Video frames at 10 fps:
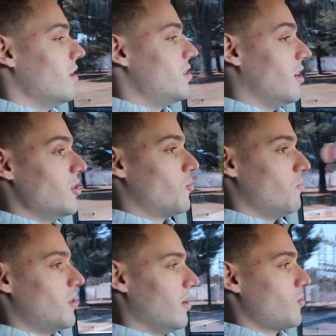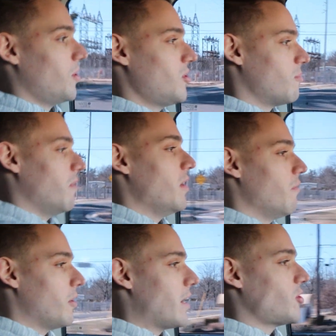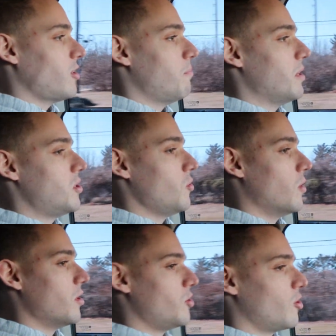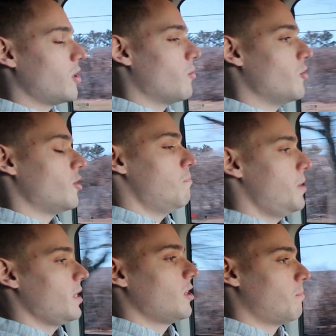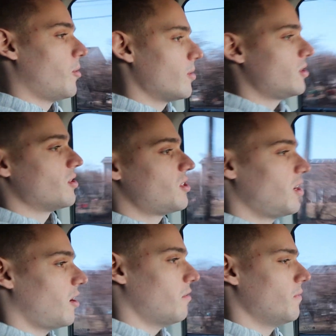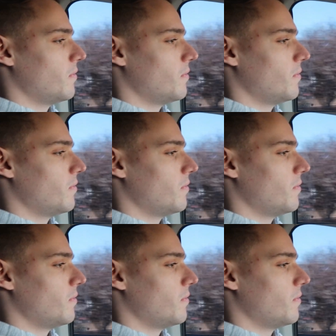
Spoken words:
Sounds awesome. I've never actually been to a junkyard where you can pick the parts yourself.